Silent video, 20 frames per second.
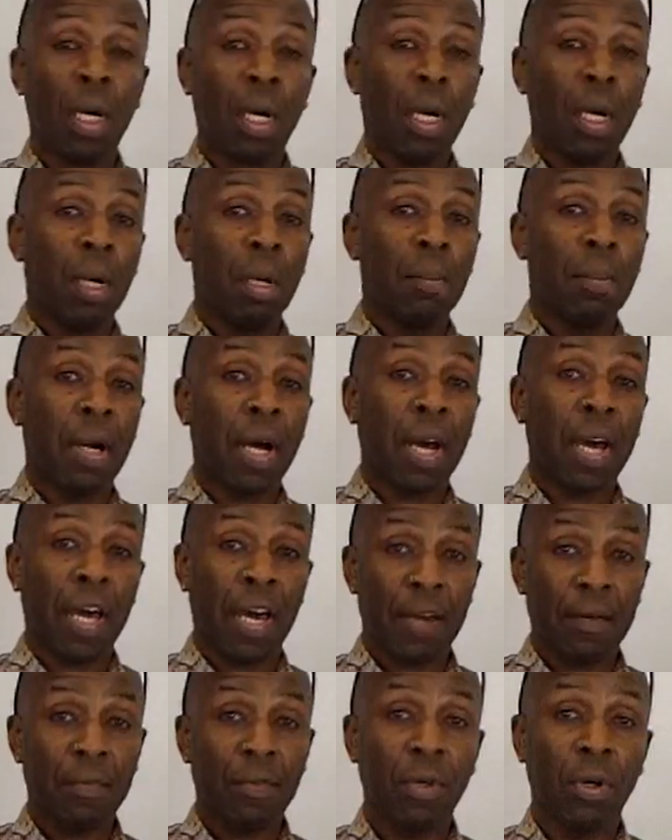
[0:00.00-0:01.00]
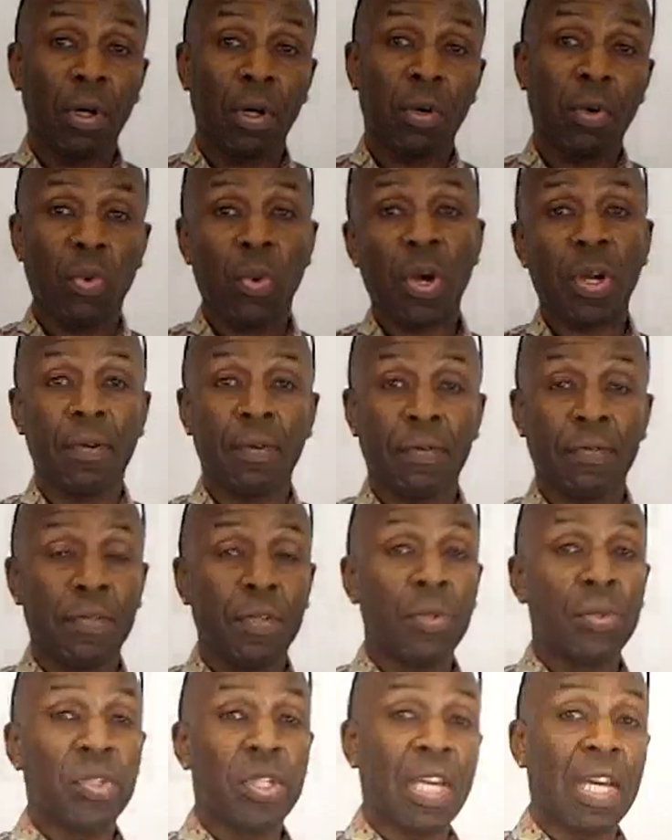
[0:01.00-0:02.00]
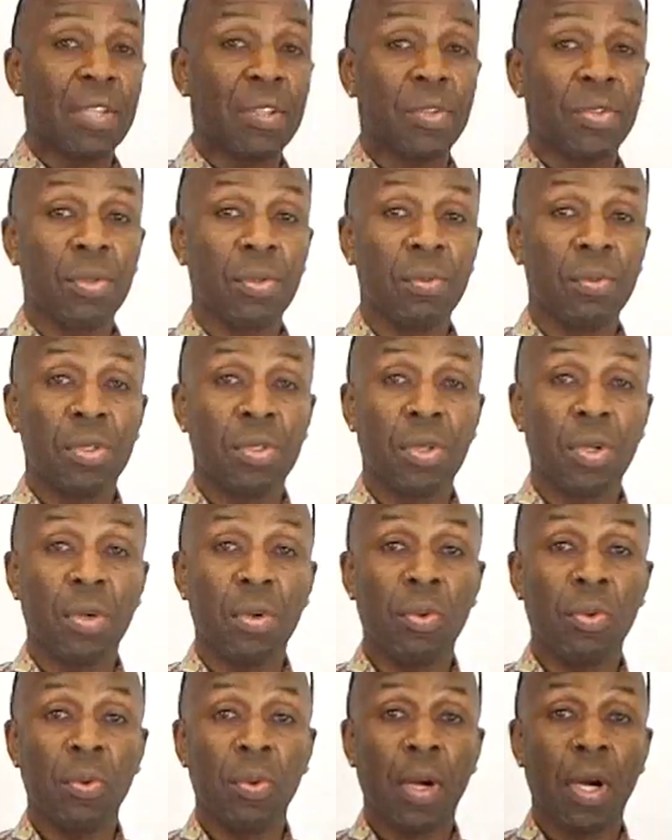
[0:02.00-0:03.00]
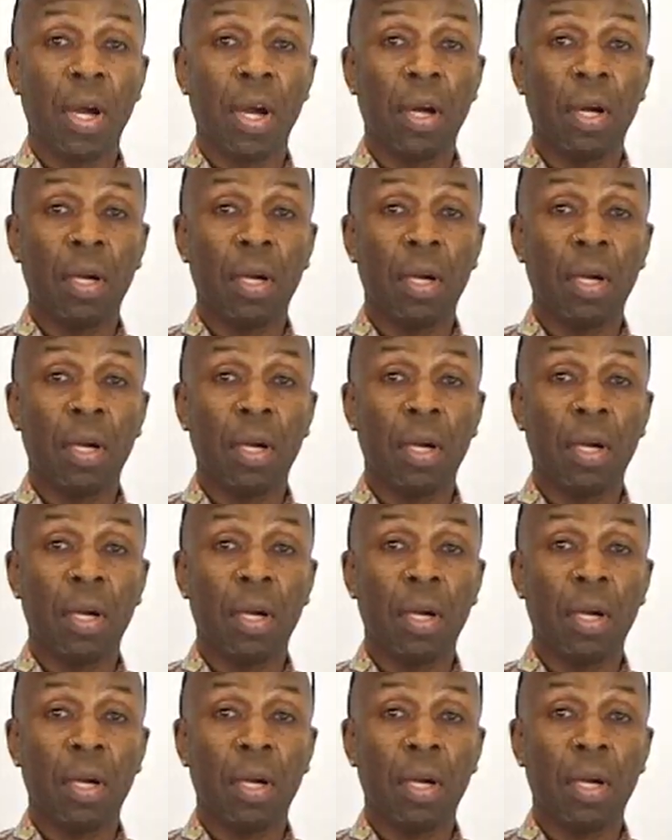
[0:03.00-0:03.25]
I have got quite a few to get through, so